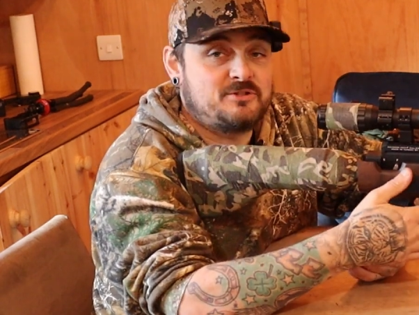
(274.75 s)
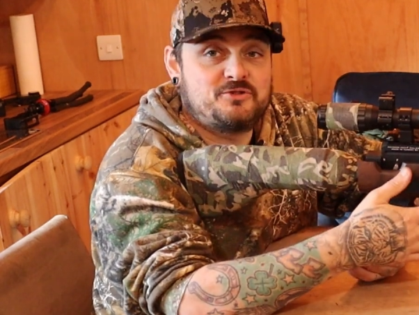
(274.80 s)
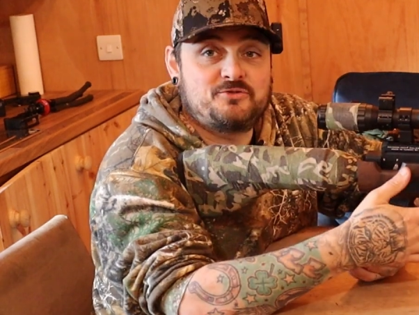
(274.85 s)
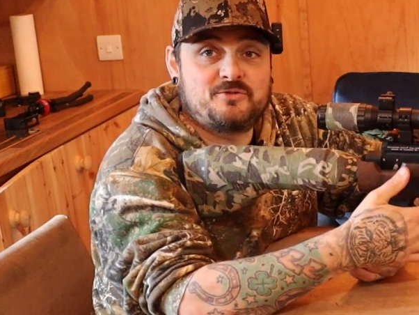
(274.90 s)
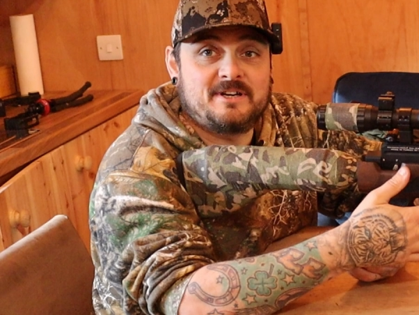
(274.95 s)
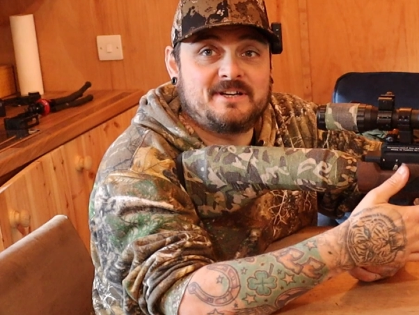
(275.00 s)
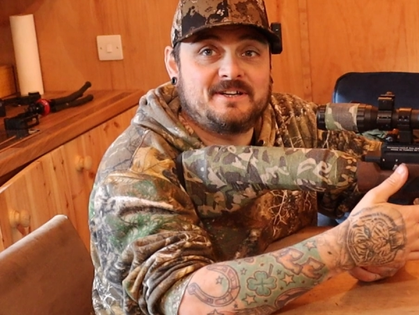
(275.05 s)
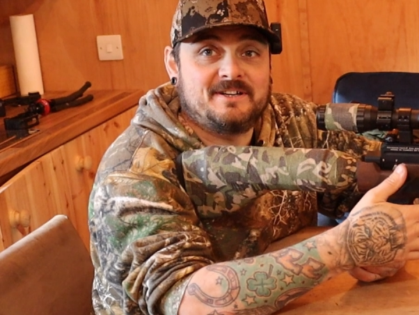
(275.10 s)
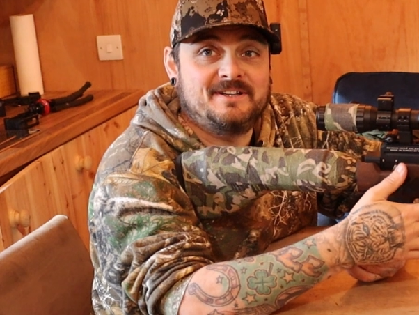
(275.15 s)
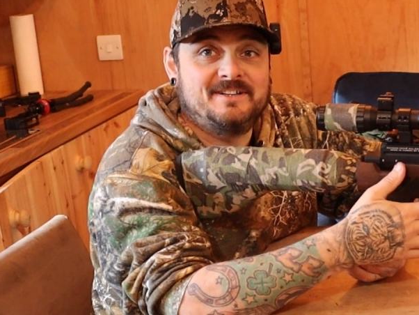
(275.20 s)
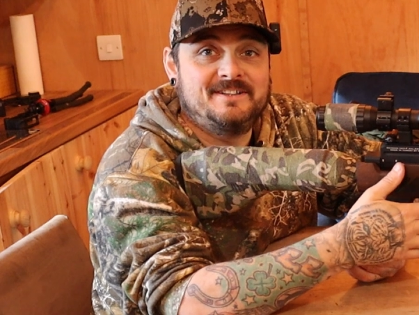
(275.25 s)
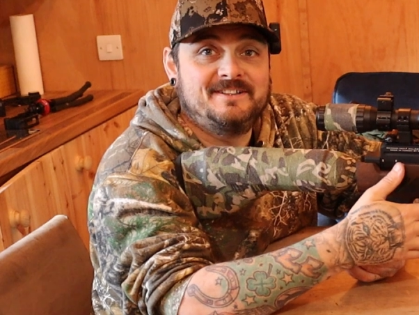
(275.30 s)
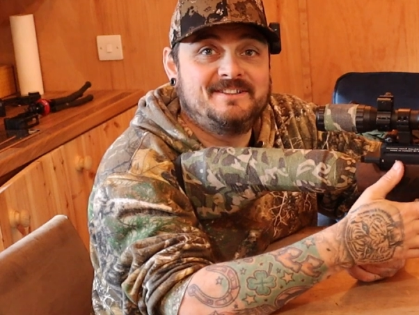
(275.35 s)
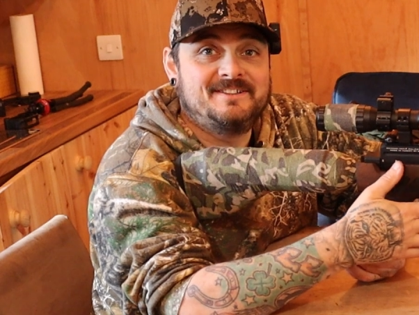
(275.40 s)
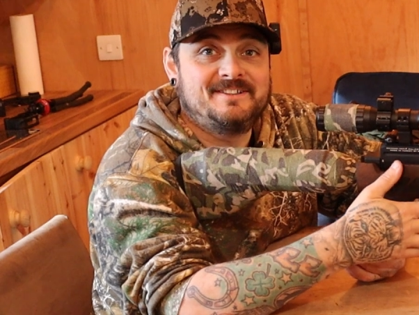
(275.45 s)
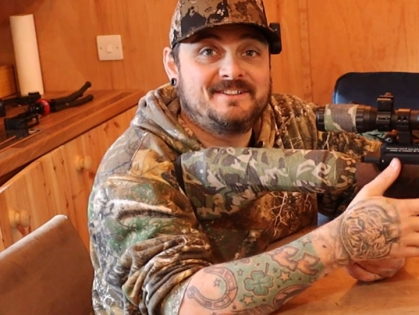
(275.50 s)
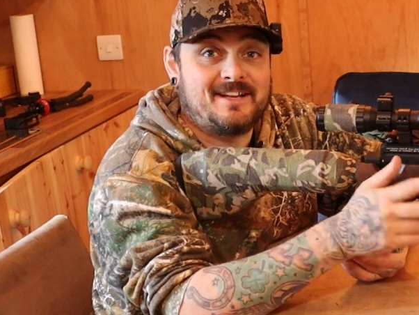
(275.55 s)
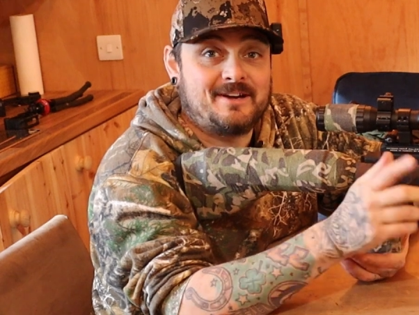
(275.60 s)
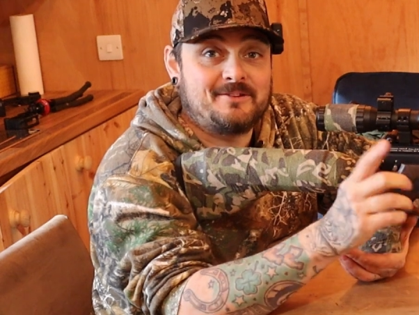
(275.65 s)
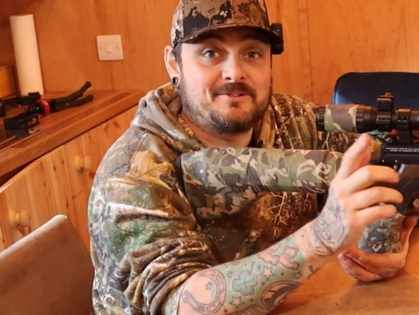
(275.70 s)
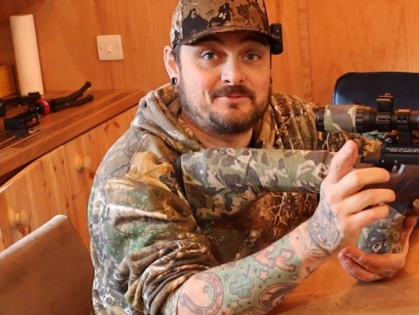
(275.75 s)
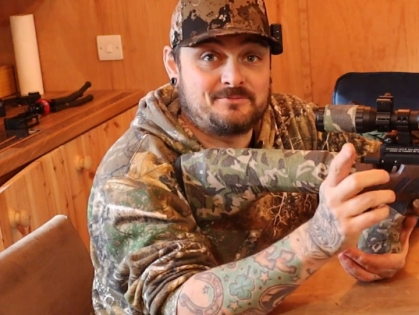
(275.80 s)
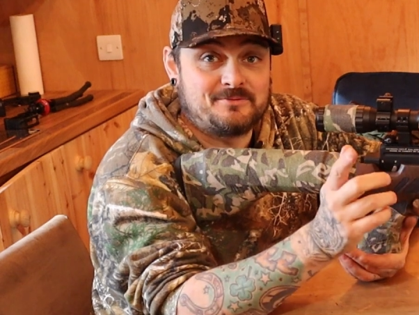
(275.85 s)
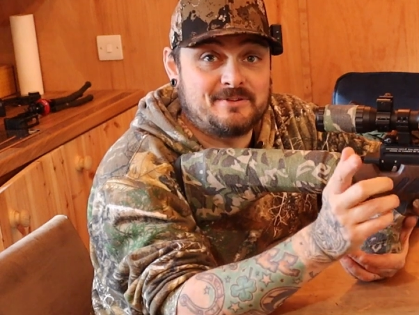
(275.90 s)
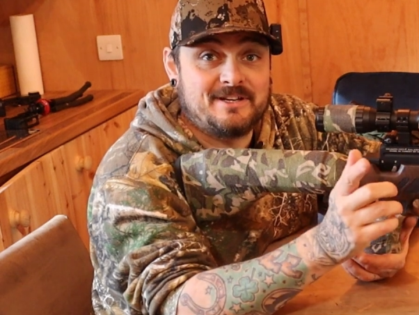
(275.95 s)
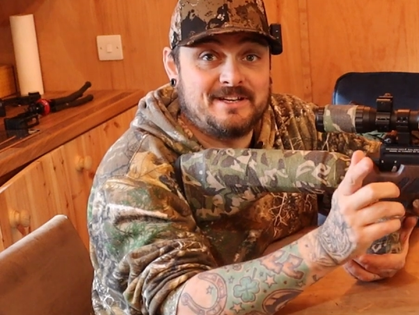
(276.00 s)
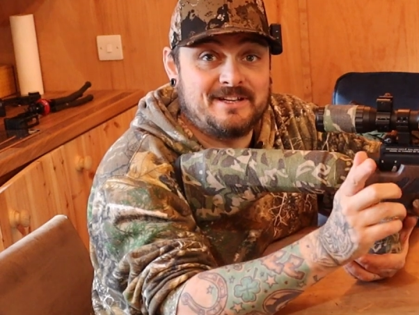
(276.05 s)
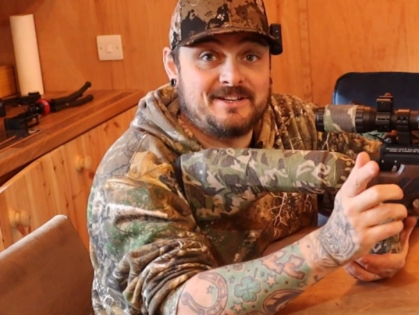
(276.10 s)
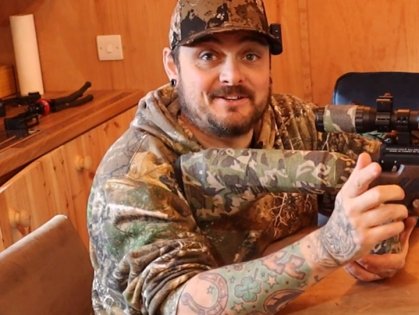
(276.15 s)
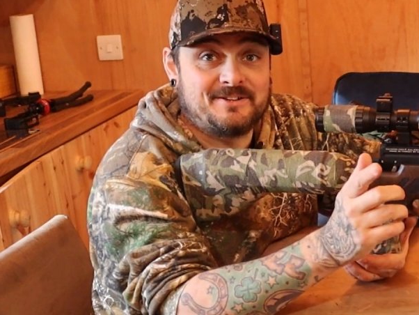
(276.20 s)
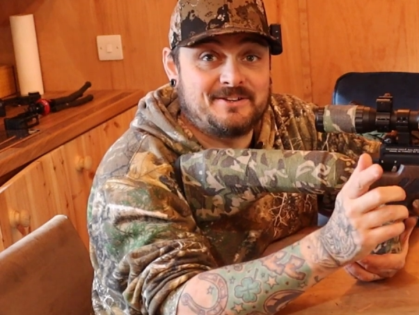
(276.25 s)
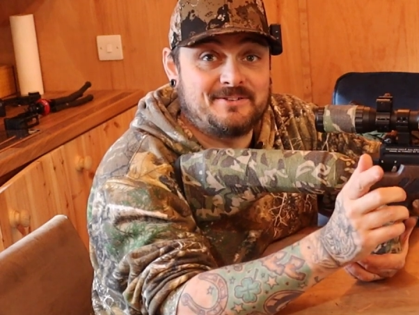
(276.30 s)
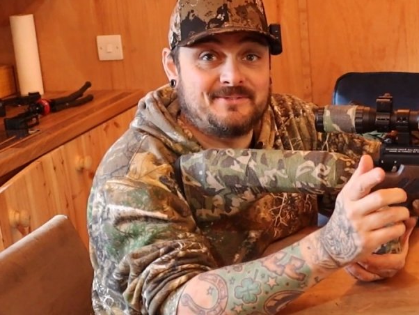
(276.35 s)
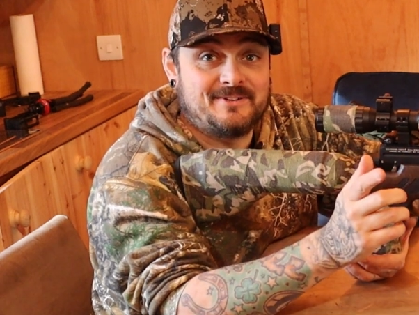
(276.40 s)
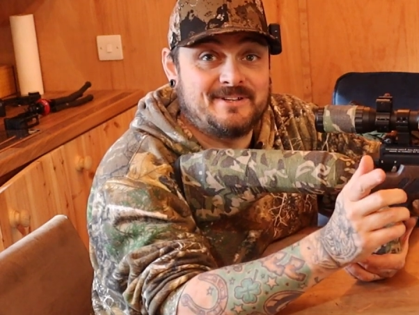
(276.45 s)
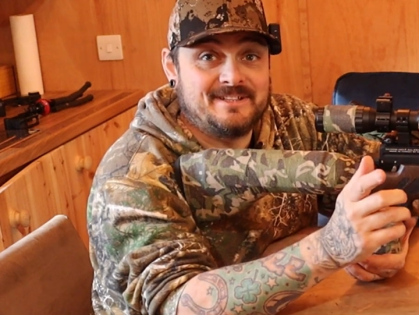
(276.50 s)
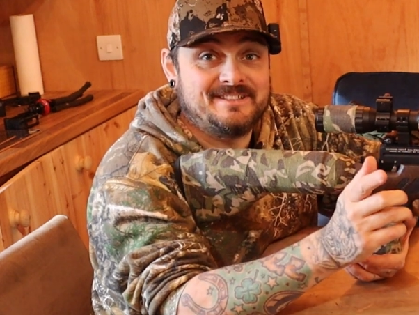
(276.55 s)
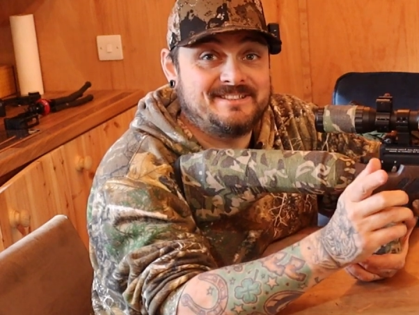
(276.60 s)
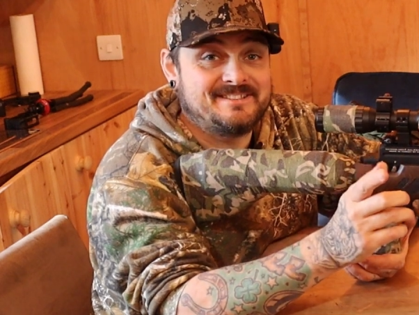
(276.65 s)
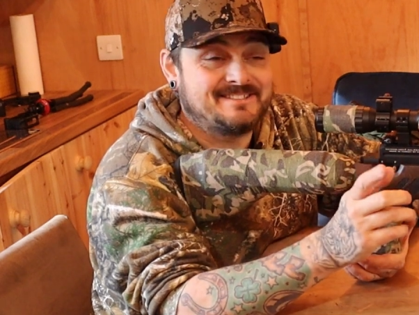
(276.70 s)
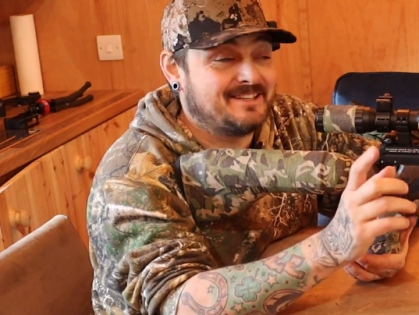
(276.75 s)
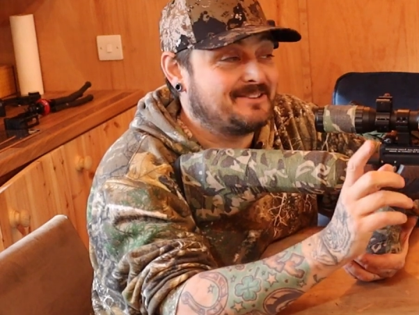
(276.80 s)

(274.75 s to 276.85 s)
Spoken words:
trigger, that was really good advice.